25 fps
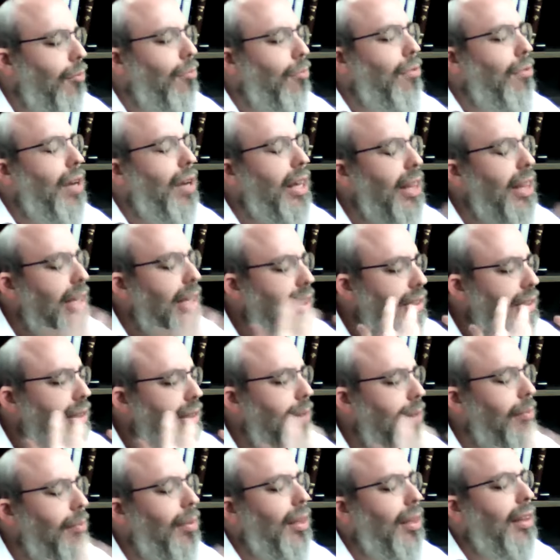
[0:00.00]
reading
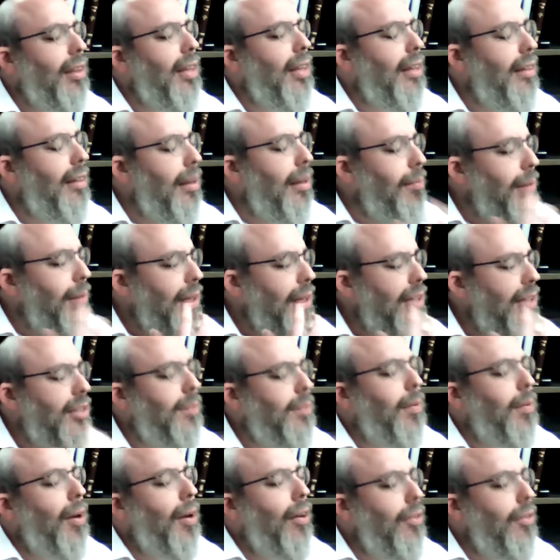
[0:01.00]
something that deeply
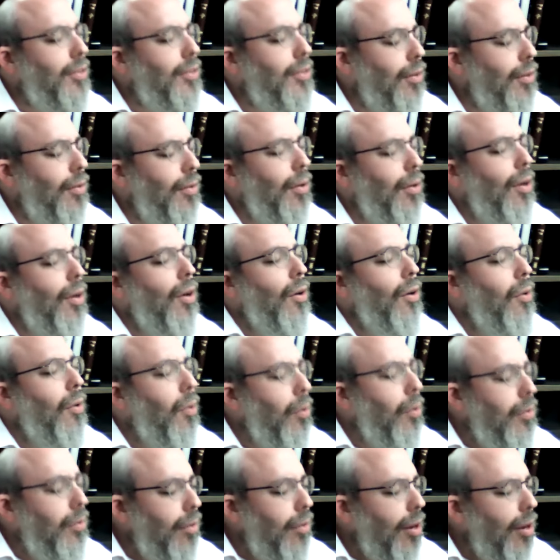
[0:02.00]
inspires you,
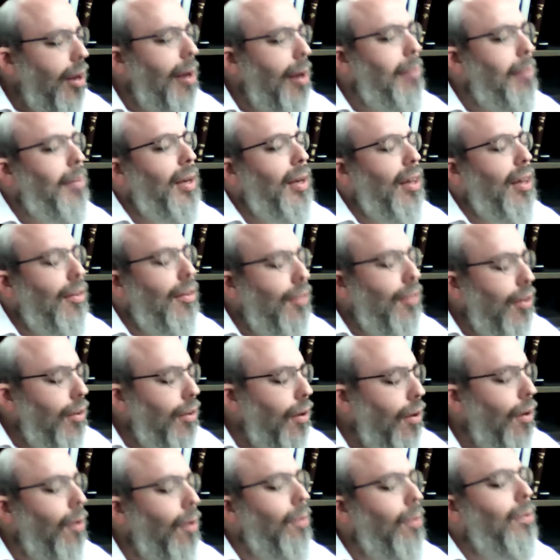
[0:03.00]
or tapping into
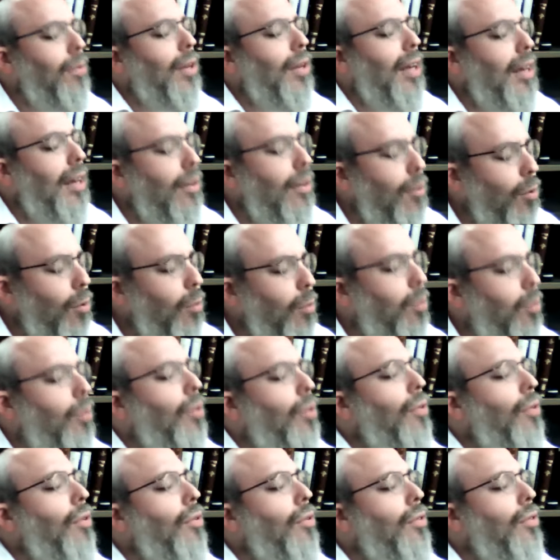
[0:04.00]
your own inner
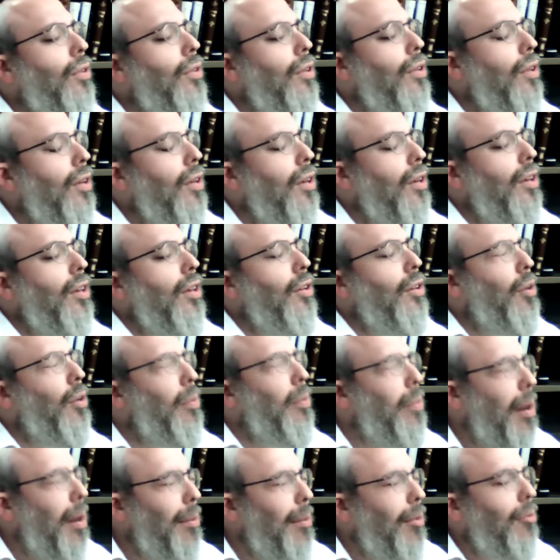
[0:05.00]
world, your
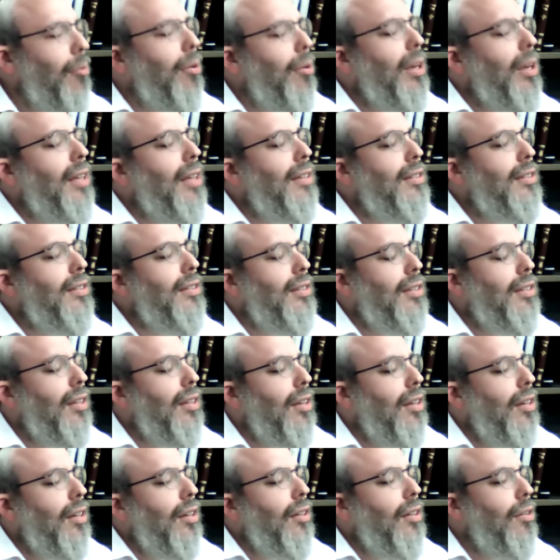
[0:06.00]
memories,
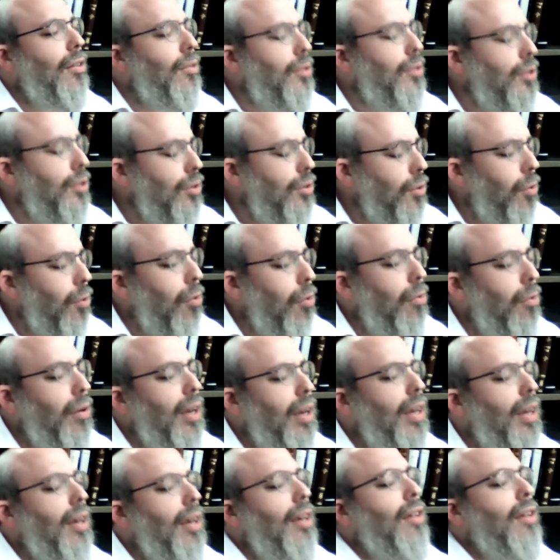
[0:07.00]
your
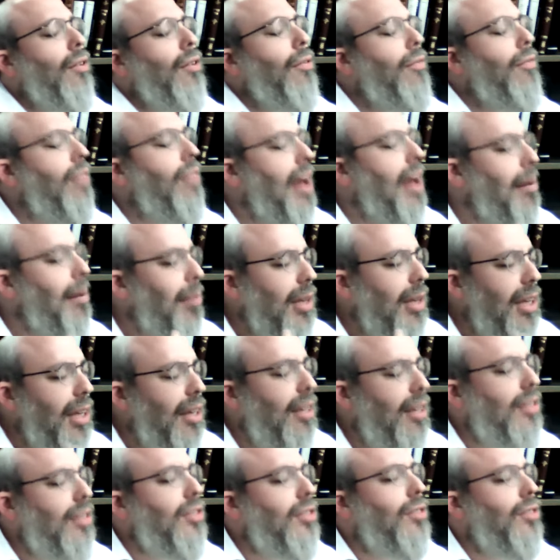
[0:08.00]
story, your family
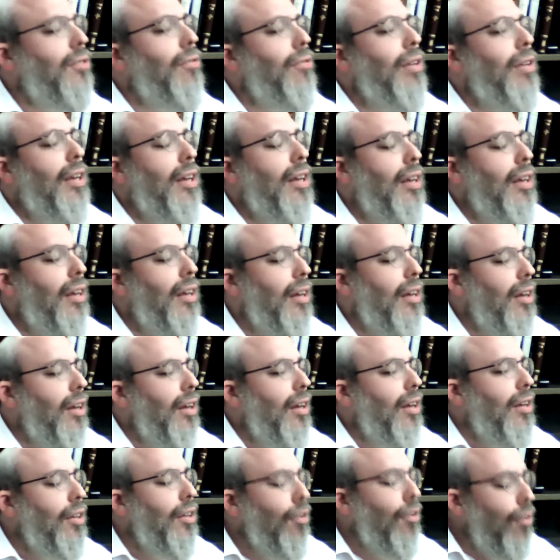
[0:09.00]
history,
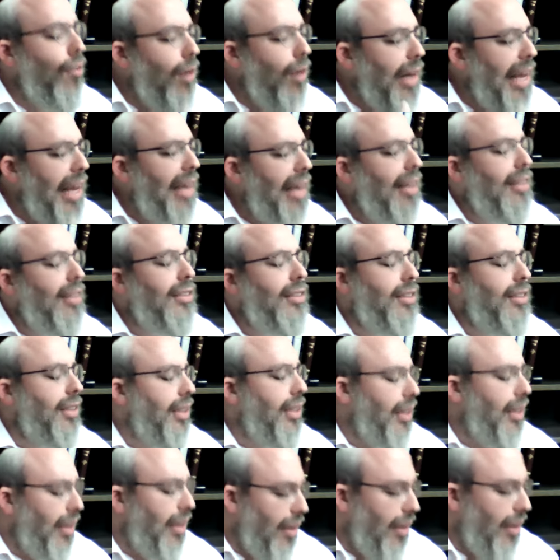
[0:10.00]
your
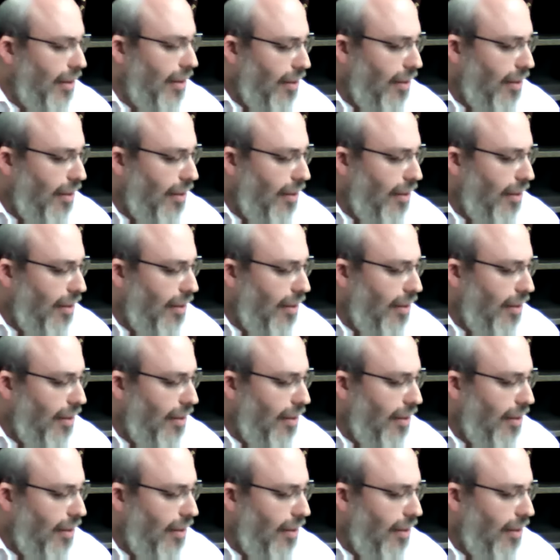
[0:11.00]
legacy.